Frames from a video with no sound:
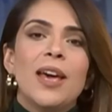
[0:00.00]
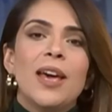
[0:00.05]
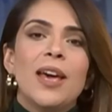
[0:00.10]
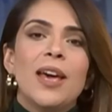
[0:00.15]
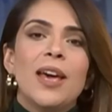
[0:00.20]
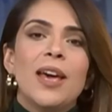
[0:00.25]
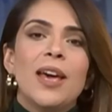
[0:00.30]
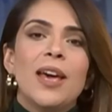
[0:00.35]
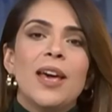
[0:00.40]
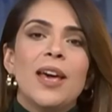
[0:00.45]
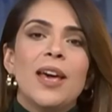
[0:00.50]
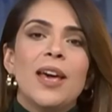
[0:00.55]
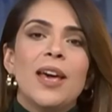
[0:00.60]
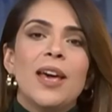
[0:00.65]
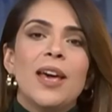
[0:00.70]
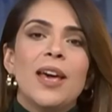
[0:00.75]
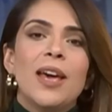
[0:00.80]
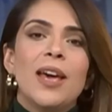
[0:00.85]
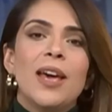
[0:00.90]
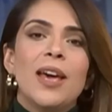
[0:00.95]

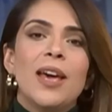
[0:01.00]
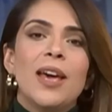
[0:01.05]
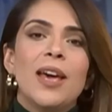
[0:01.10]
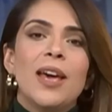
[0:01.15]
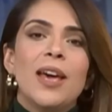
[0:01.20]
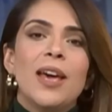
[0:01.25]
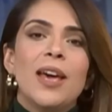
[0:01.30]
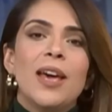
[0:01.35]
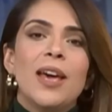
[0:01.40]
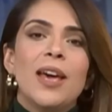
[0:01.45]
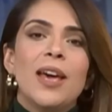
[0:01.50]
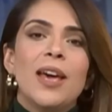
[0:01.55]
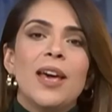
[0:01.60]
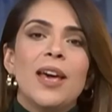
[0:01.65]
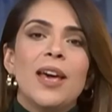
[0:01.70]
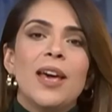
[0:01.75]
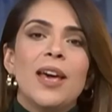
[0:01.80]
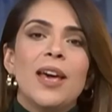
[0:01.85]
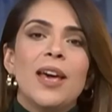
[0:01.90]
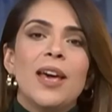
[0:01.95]

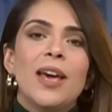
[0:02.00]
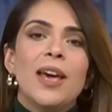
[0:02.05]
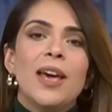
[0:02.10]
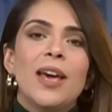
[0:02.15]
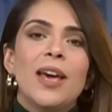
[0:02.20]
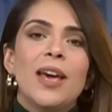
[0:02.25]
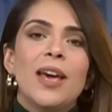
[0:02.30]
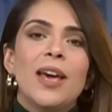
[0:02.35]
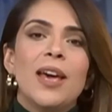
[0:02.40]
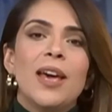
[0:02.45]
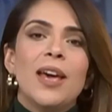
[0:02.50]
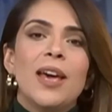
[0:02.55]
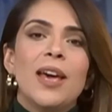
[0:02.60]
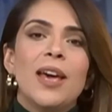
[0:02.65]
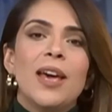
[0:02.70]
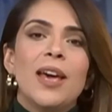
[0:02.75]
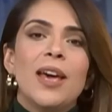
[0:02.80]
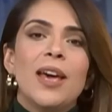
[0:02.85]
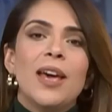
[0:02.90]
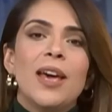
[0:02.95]

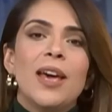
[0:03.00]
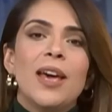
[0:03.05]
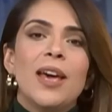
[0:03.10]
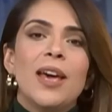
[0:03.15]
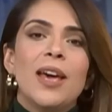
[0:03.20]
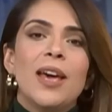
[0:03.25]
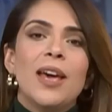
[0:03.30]
The person shown says nothing.